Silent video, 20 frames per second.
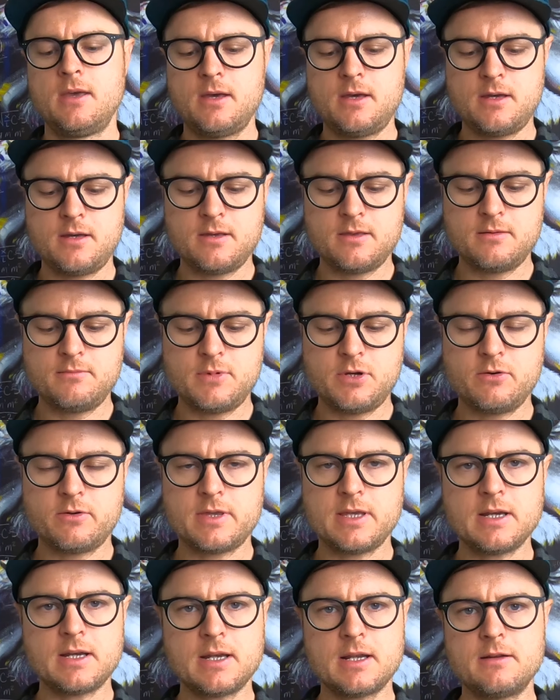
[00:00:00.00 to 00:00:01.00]
the milk,
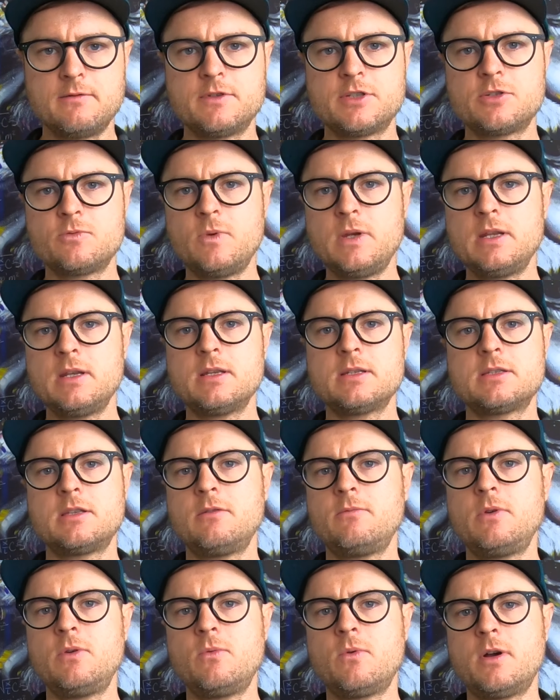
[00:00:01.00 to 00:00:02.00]
that kind of sweetness
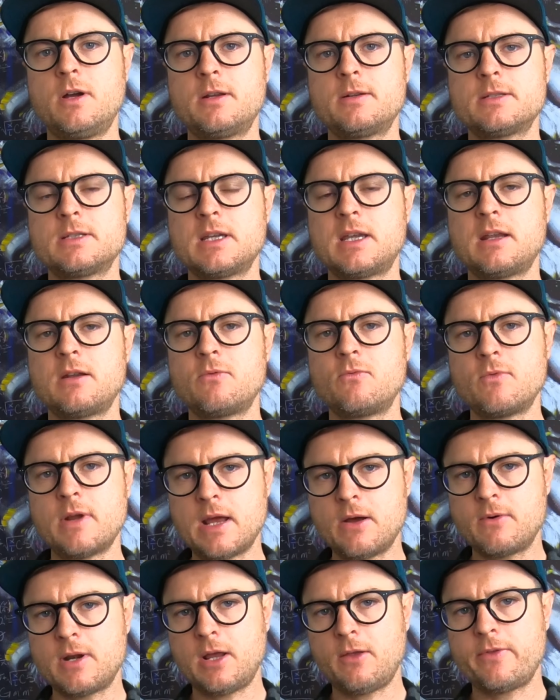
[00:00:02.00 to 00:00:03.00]
that we want to kind of
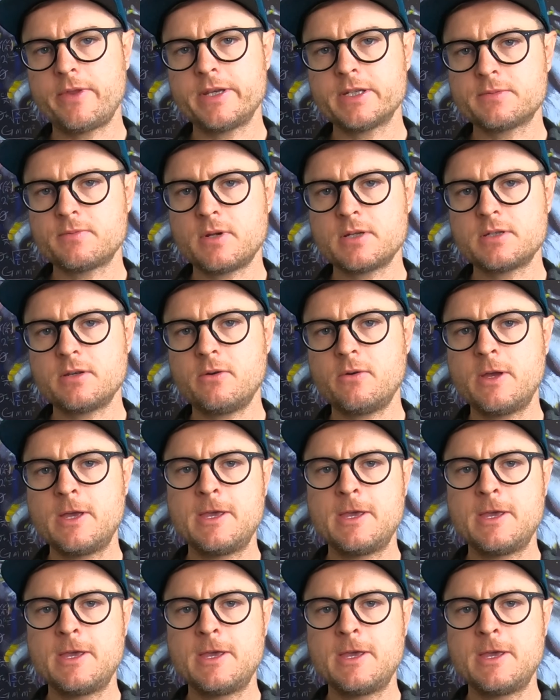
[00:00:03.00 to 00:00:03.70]
round out the espresso.